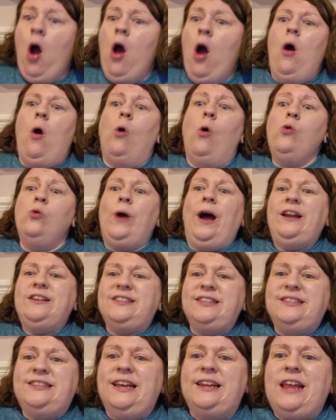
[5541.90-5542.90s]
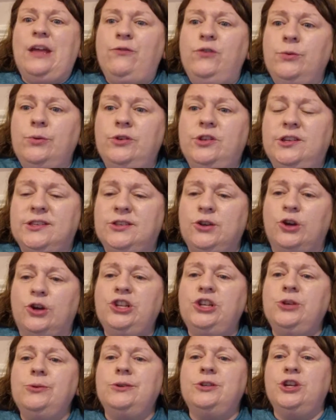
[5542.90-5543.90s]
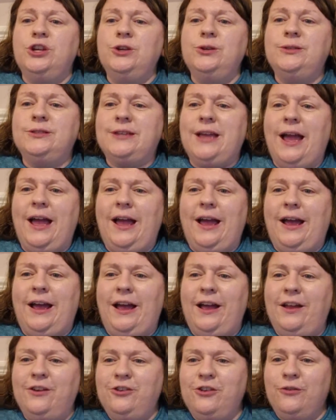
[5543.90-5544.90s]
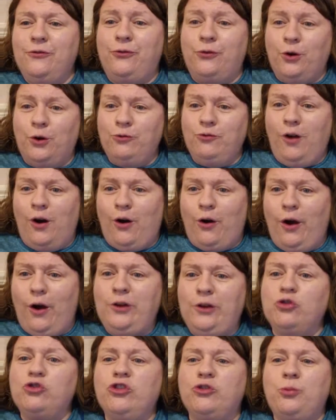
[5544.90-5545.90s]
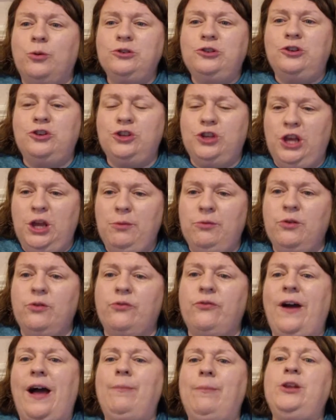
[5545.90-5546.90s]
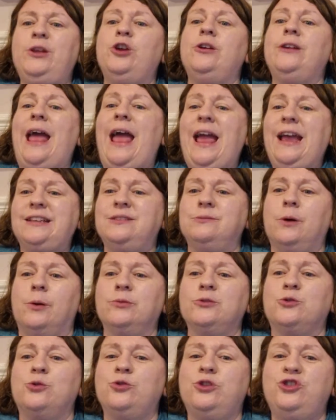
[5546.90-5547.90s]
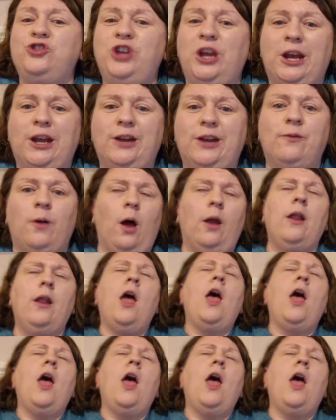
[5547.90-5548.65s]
Oh, Alison said, if you had decided you were too scared for a ride or just wanted to queue with your family, you could exit what was called the Chicken Run.